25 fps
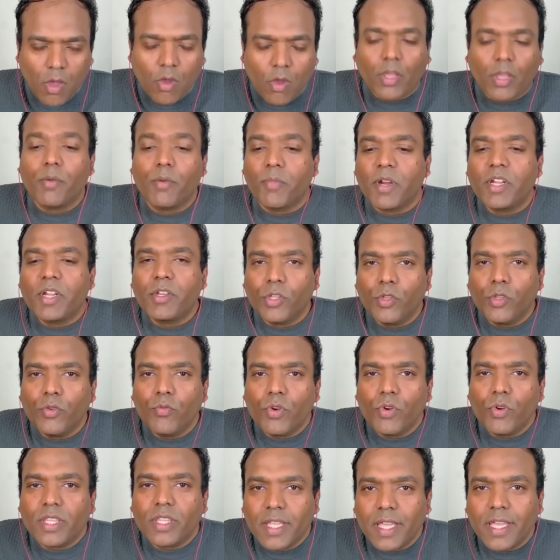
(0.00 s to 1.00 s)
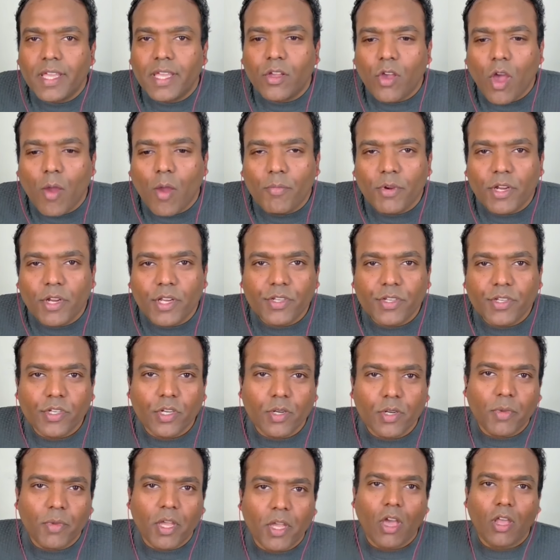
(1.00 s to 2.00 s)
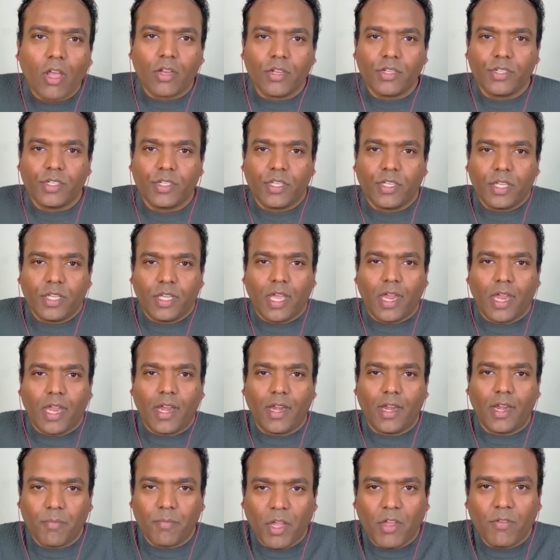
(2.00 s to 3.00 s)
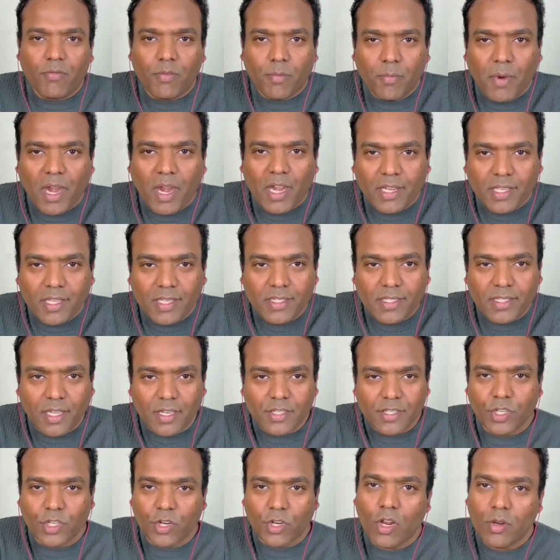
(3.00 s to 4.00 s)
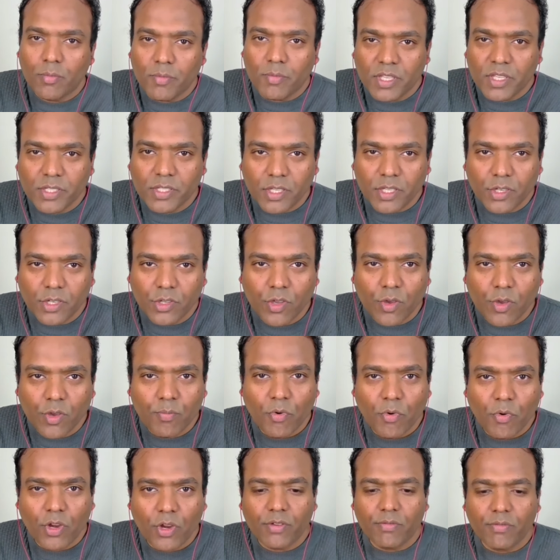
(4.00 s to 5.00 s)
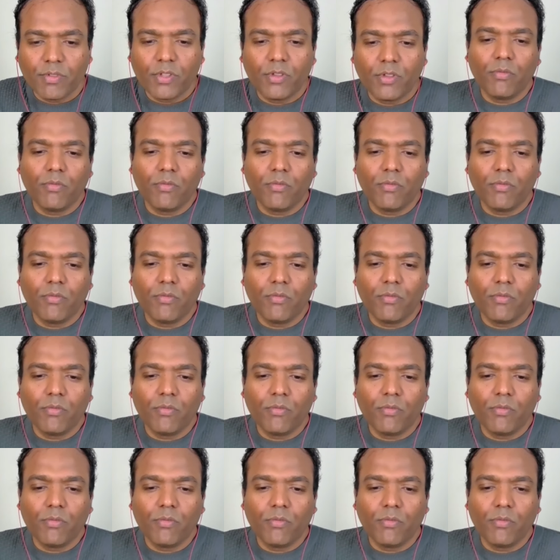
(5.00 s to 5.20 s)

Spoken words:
but you would think computational biology and bioinformatics are synonymous in your point of view?